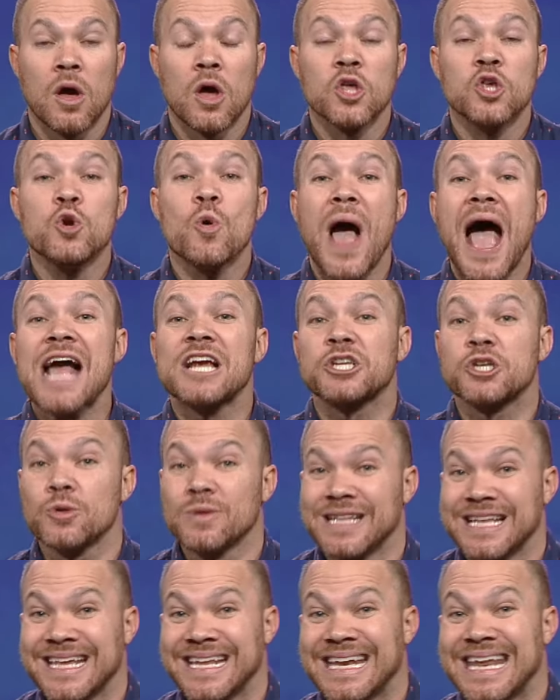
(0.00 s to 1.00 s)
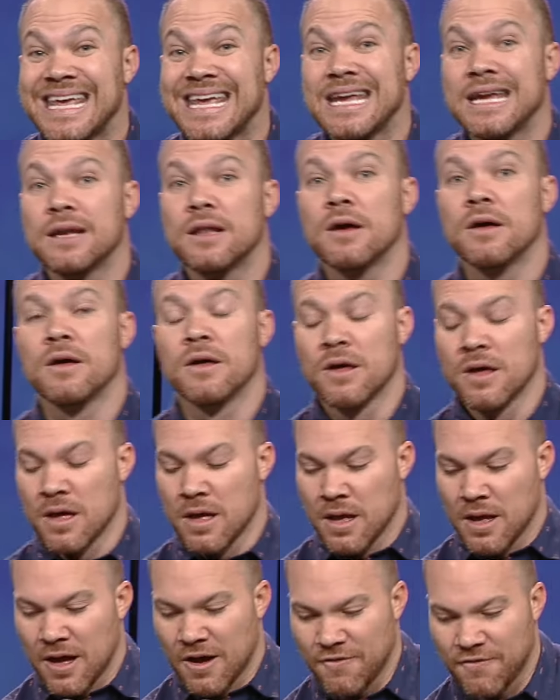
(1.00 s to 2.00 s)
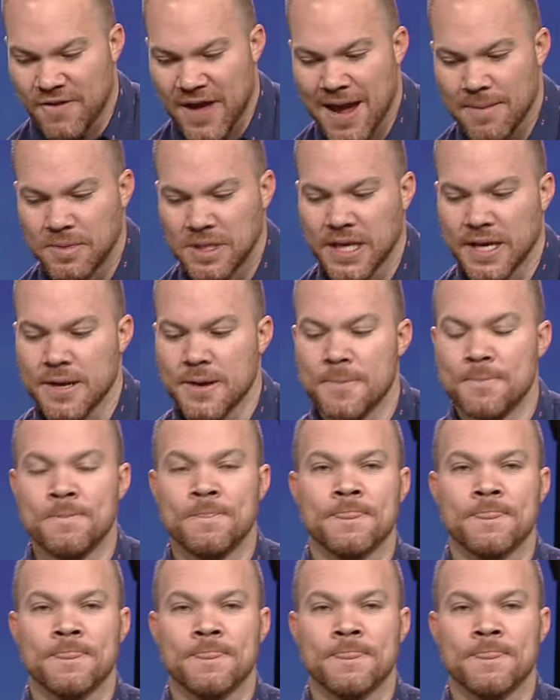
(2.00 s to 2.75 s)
You actually need a family.